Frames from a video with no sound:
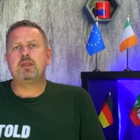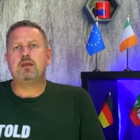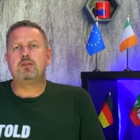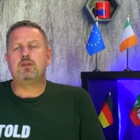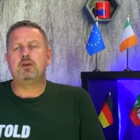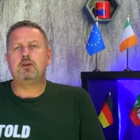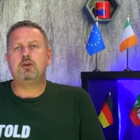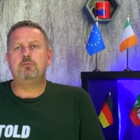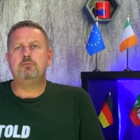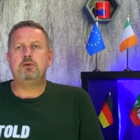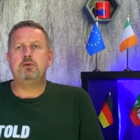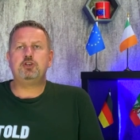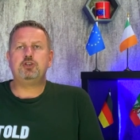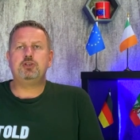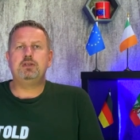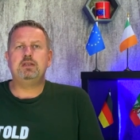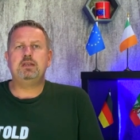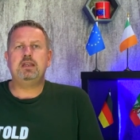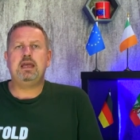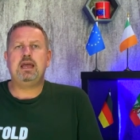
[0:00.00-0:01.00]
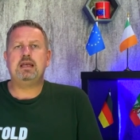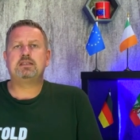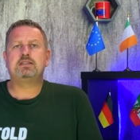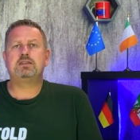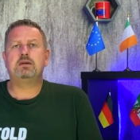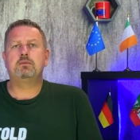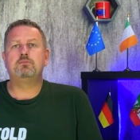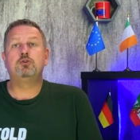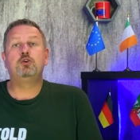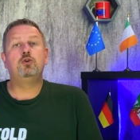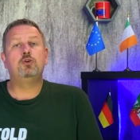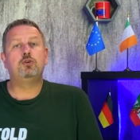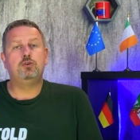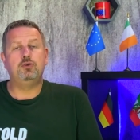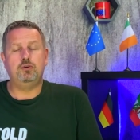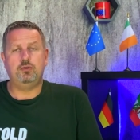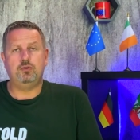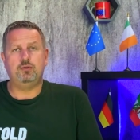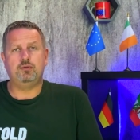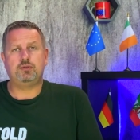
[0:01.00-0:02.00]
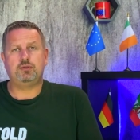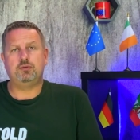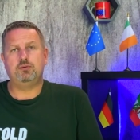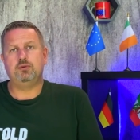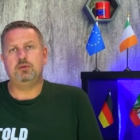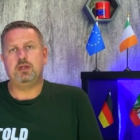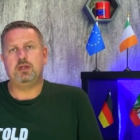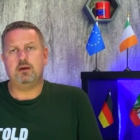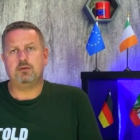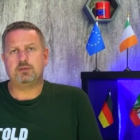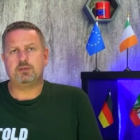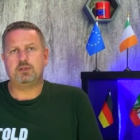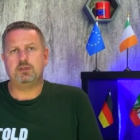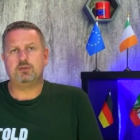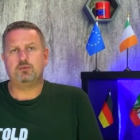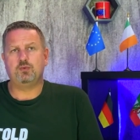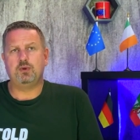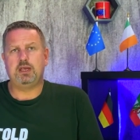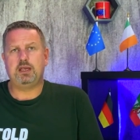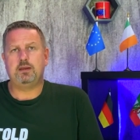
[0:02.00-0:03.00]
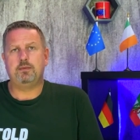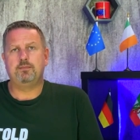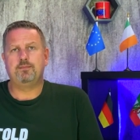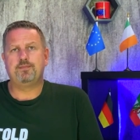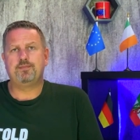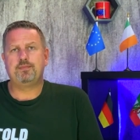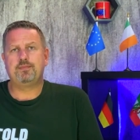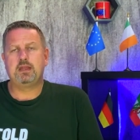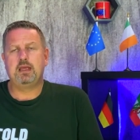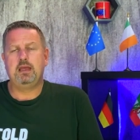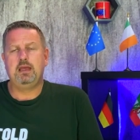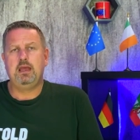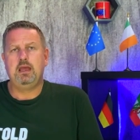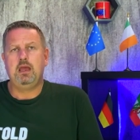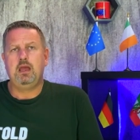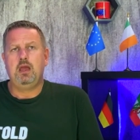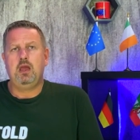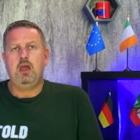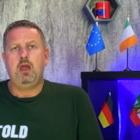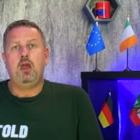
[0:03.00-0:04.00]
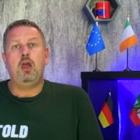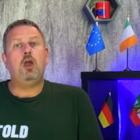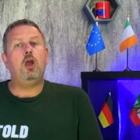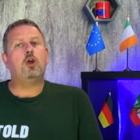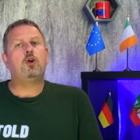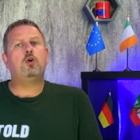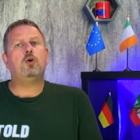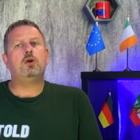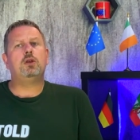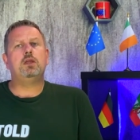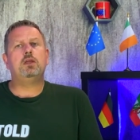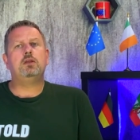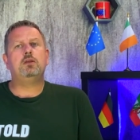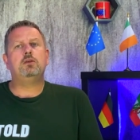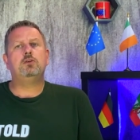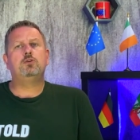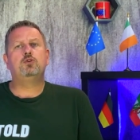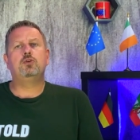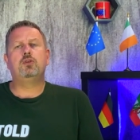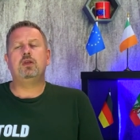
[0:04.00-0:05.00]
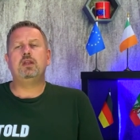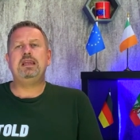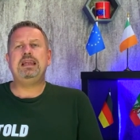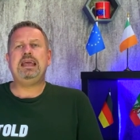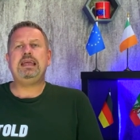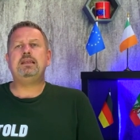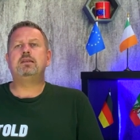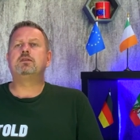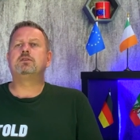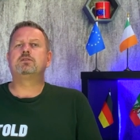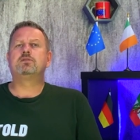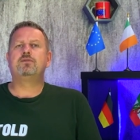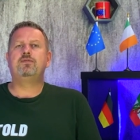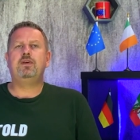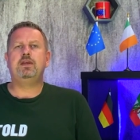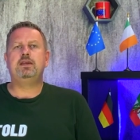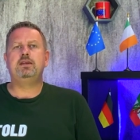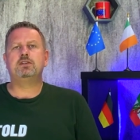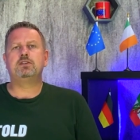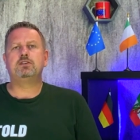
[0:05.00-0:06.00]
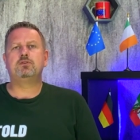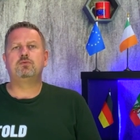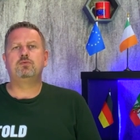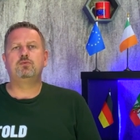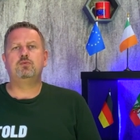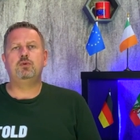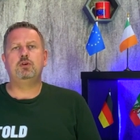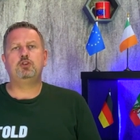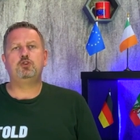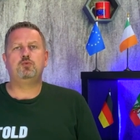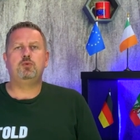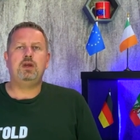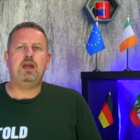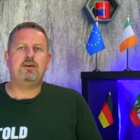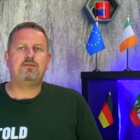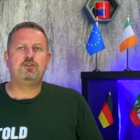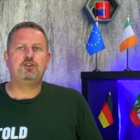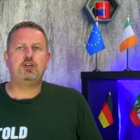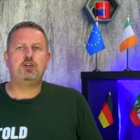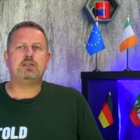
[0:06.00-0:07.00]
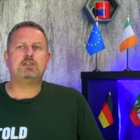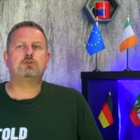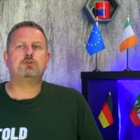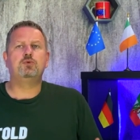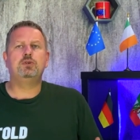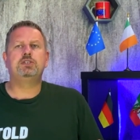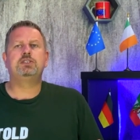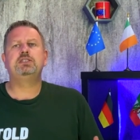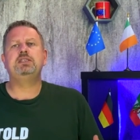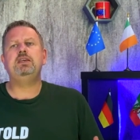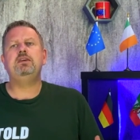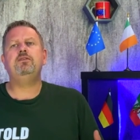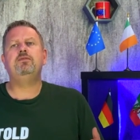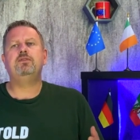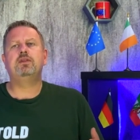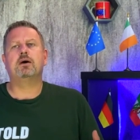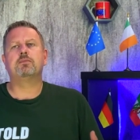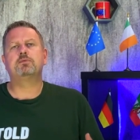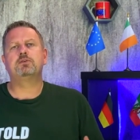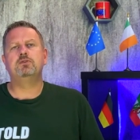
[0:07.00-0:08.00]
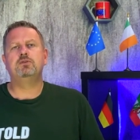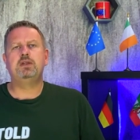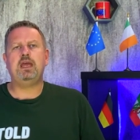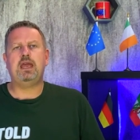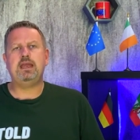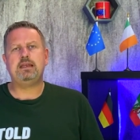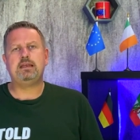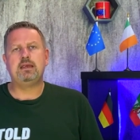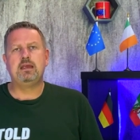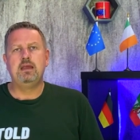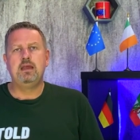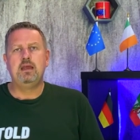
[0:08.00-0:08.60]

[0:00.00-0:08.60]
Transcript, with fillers: the Commission had some good news to announce this week. According to the latest figures, which we have just received up to date,